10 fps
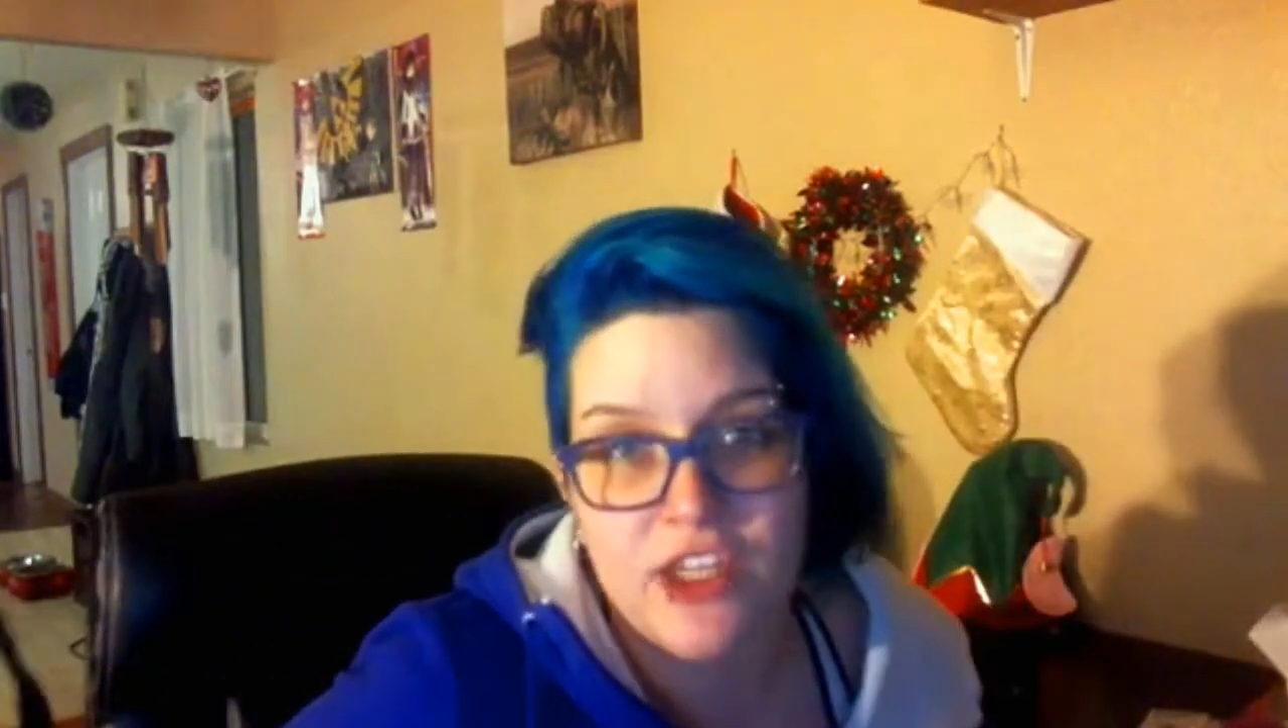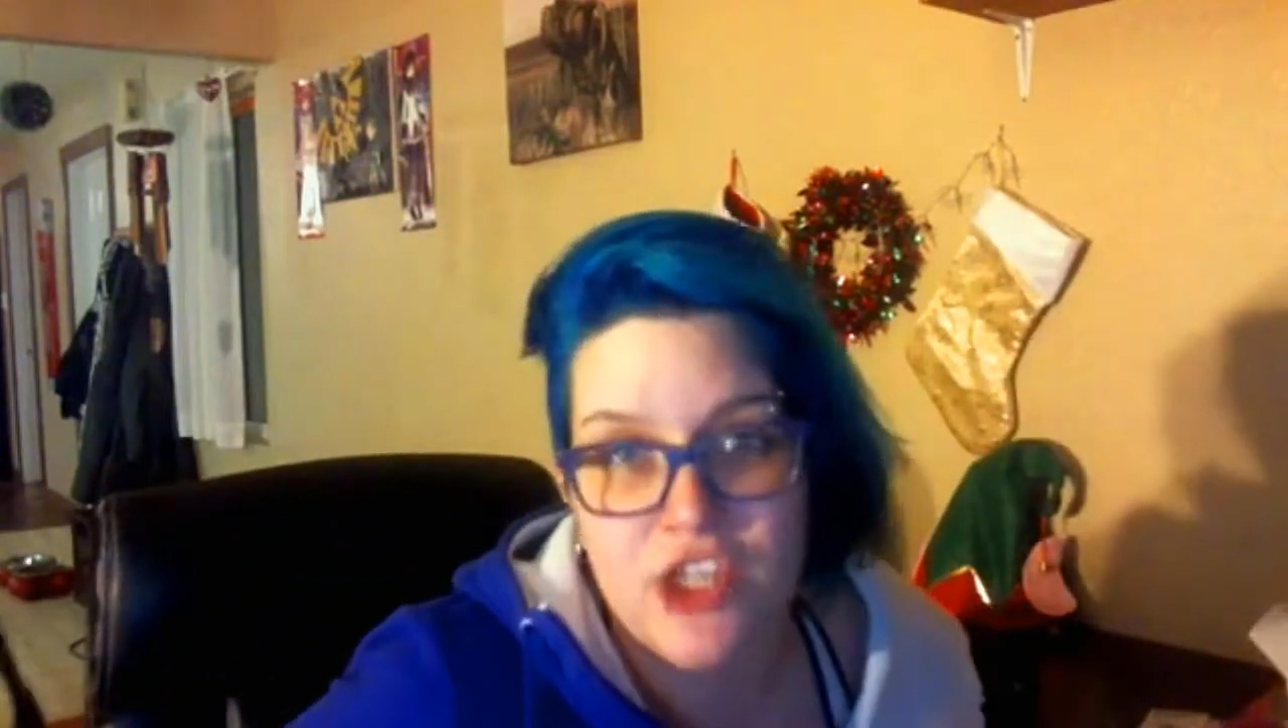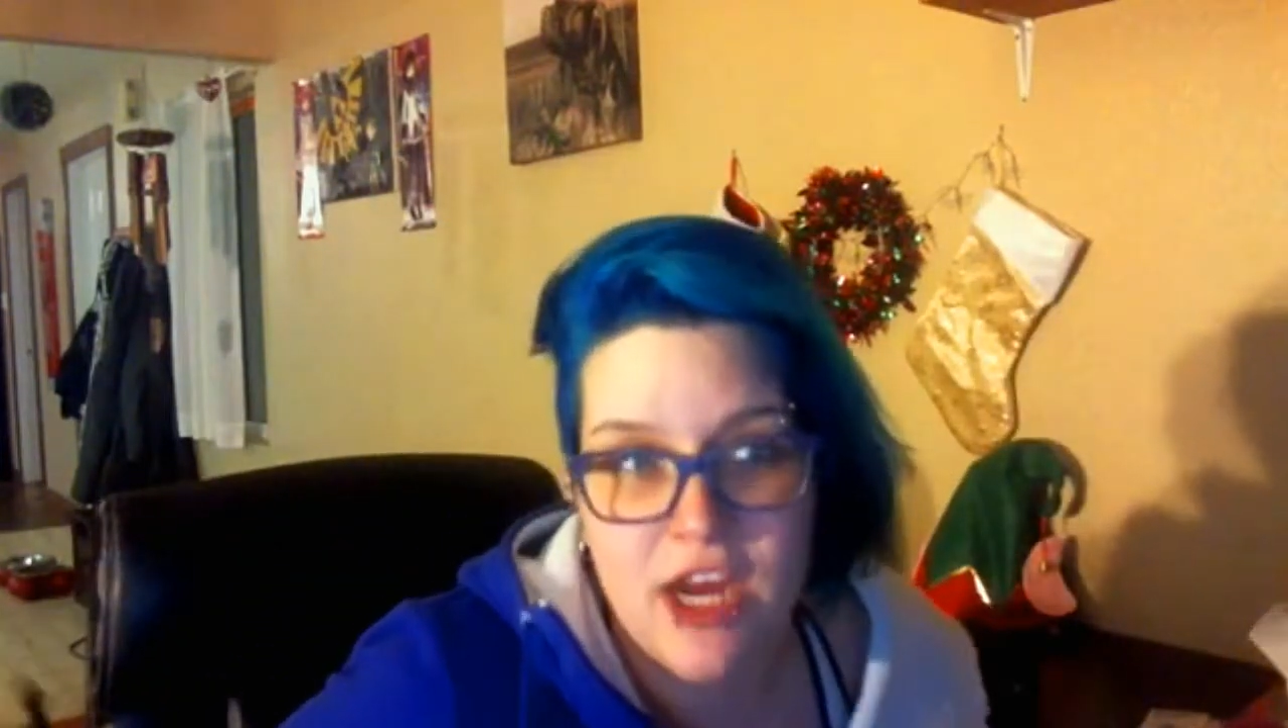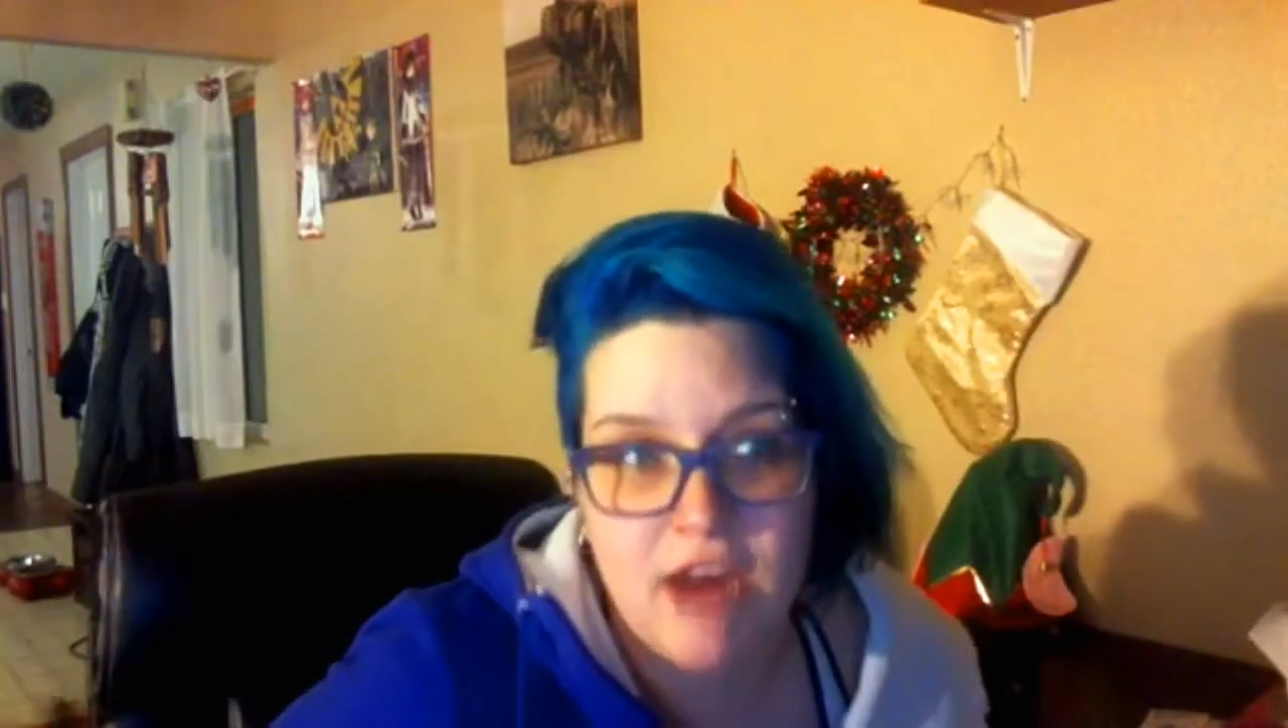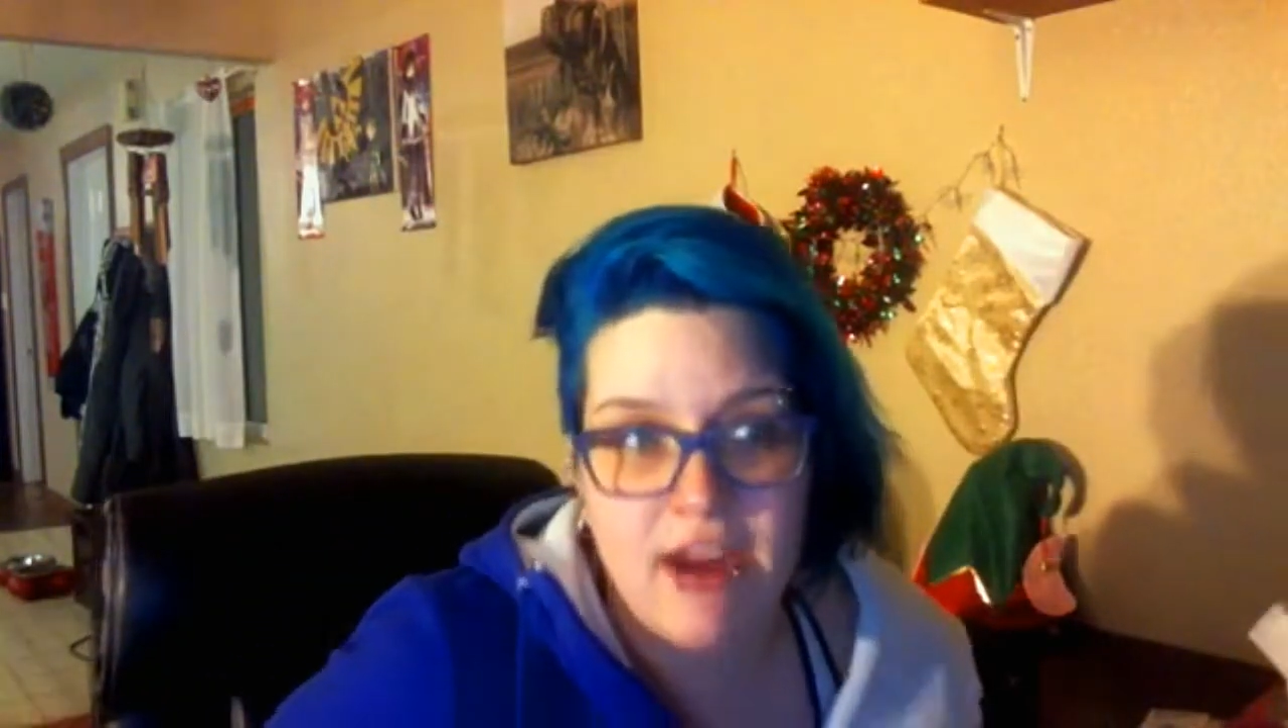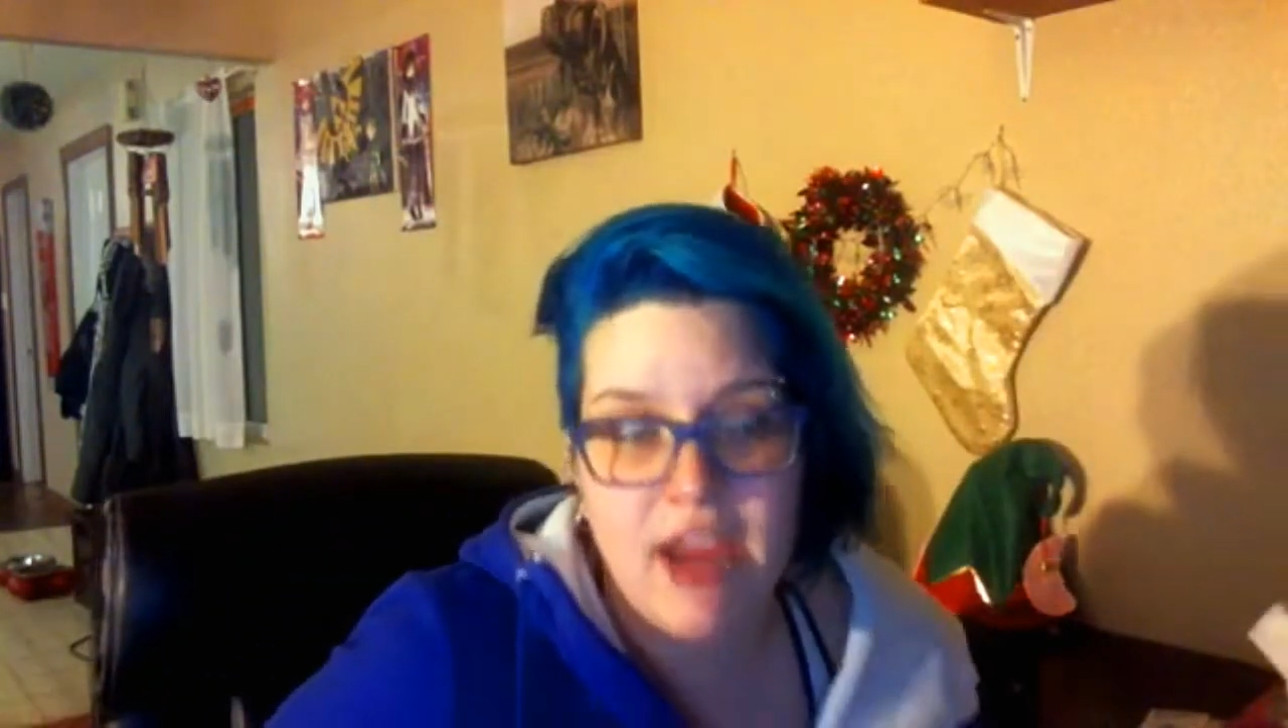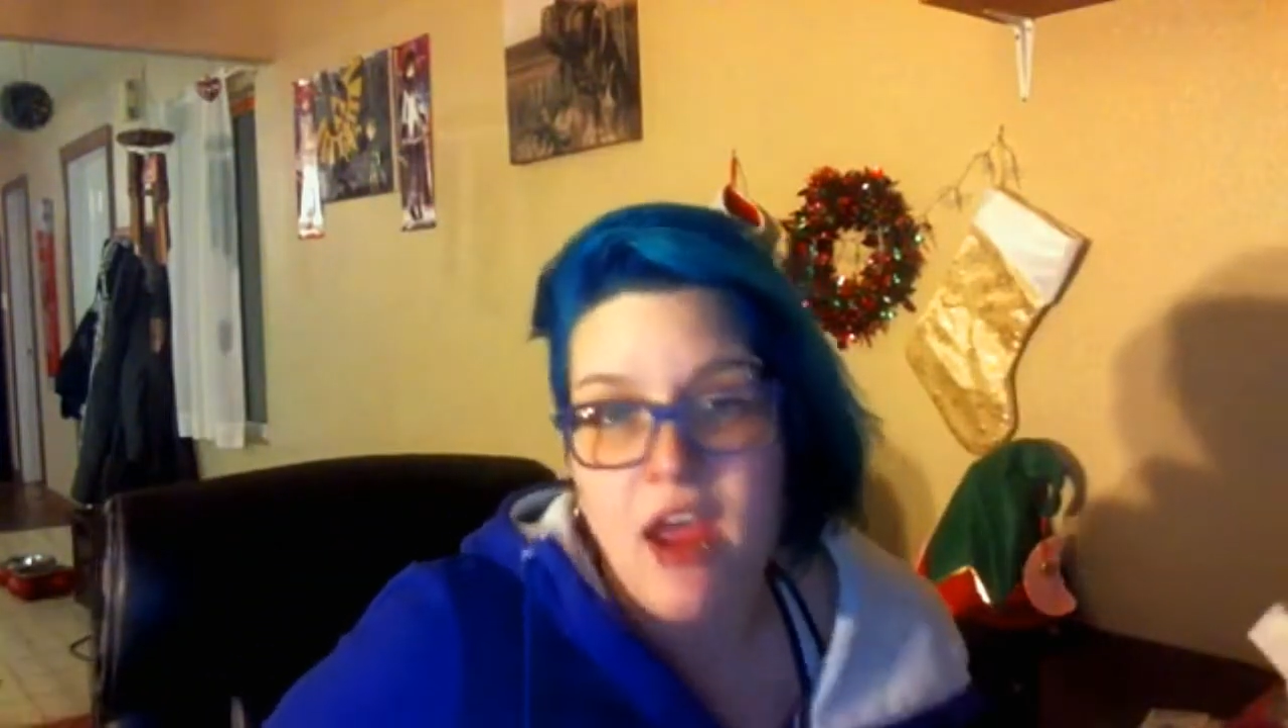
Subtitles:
sharing